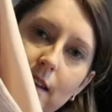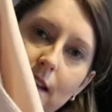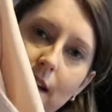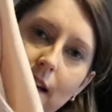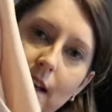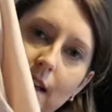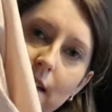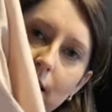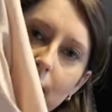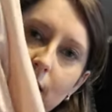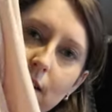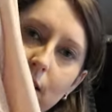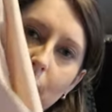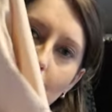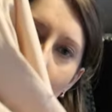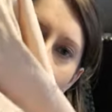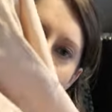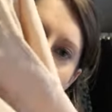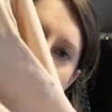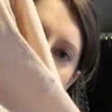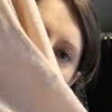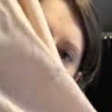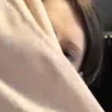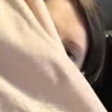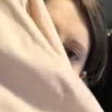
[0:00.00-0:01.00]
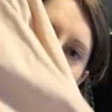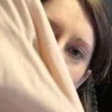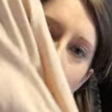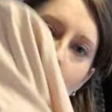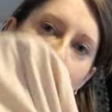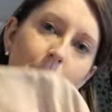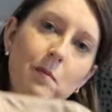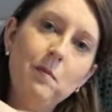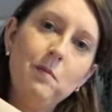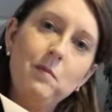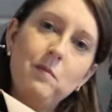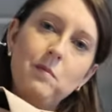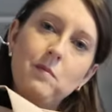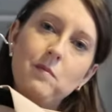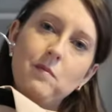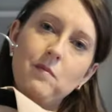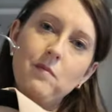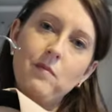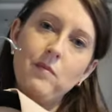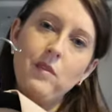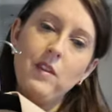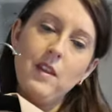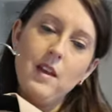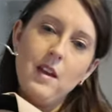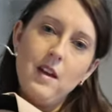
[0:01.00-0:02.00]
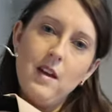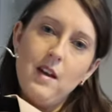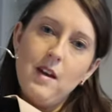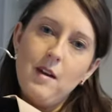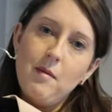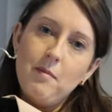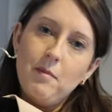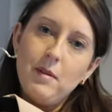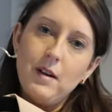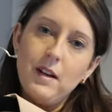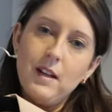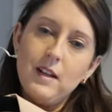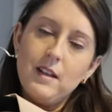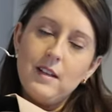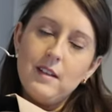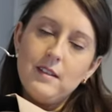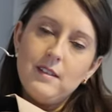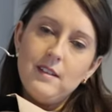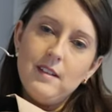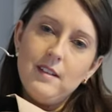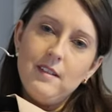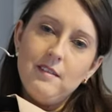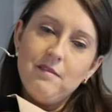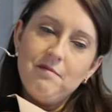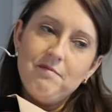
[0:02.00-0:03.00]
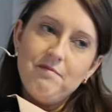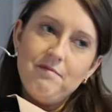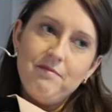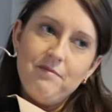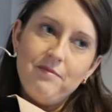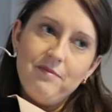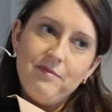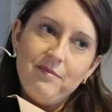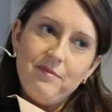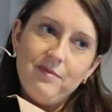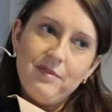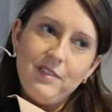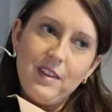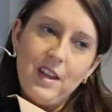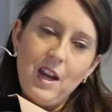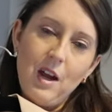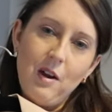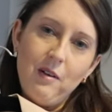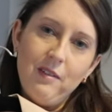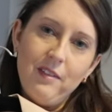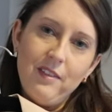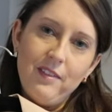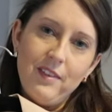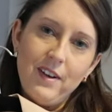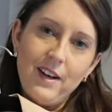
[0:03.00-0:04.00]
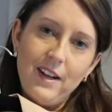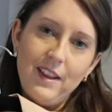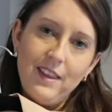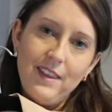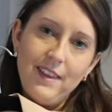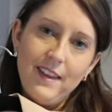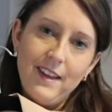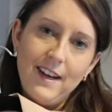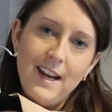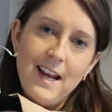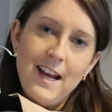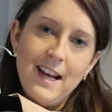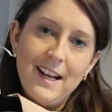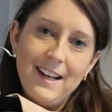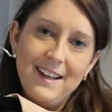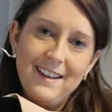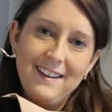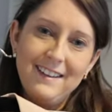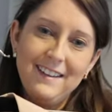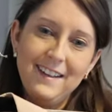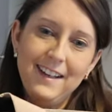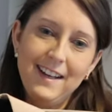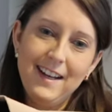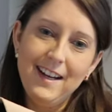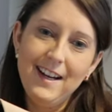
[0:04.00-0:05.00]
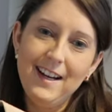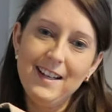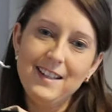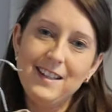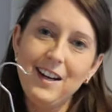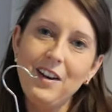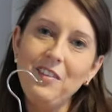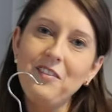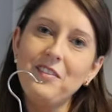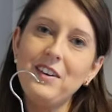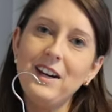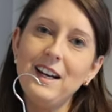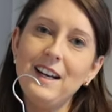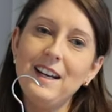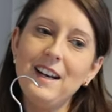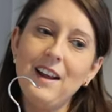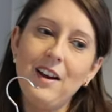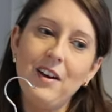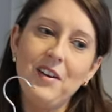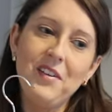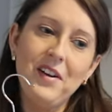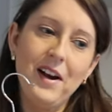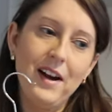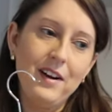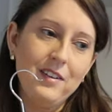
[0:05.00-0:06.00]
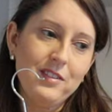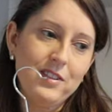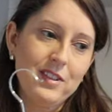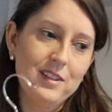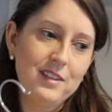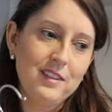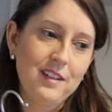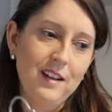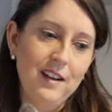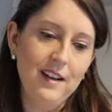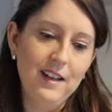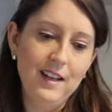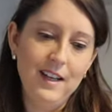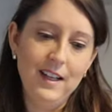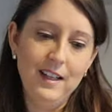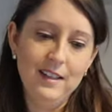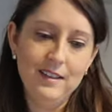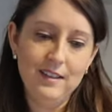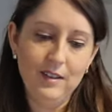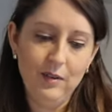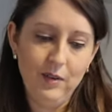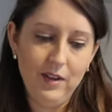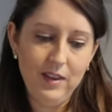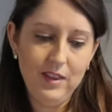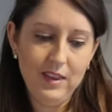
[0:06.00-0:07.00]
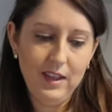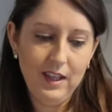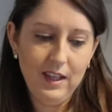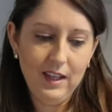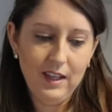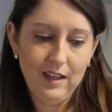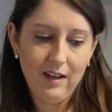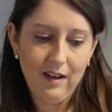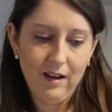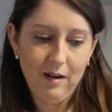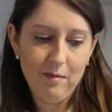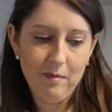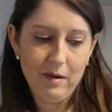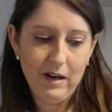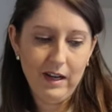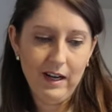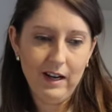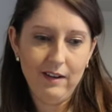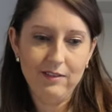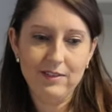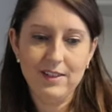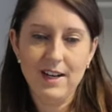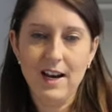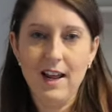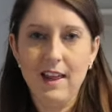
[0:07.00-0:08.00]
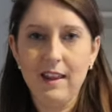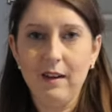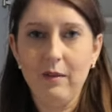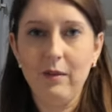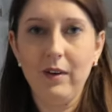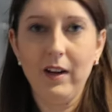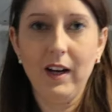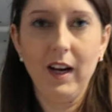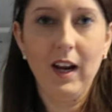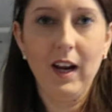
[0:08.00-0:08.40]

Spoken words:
that it's a peplum, but it doesn't go with anything. I don't really know how to style it, so I think I might have to let that one